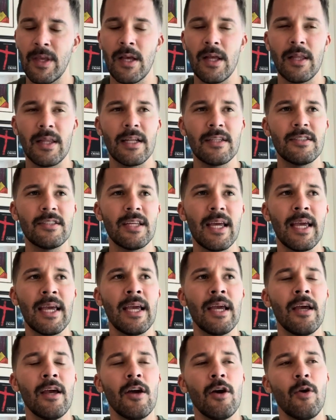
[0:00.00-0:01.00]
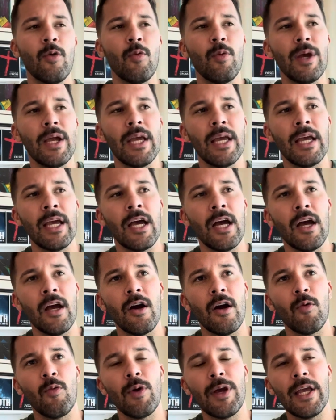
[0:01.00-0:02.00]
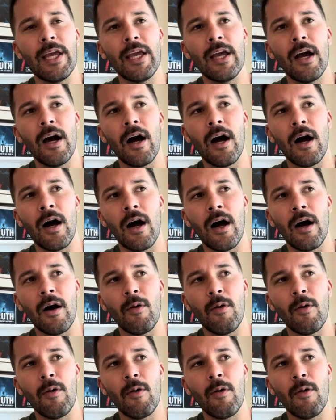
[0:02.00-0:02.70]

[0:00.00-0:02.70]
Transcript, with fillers: let's say we we uh,